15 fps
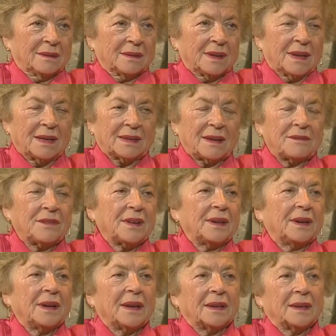I had a
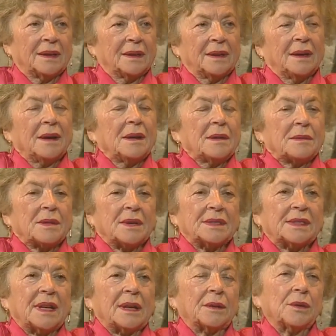feeling,
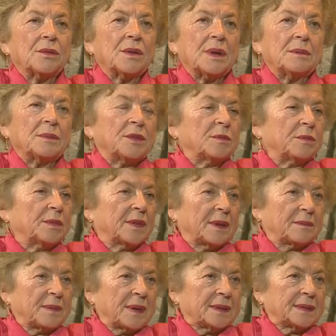because they took him to
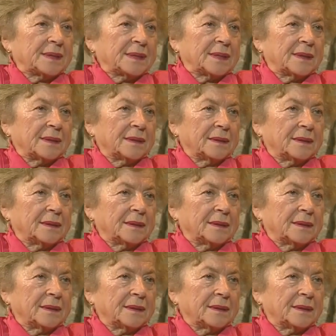Budapest.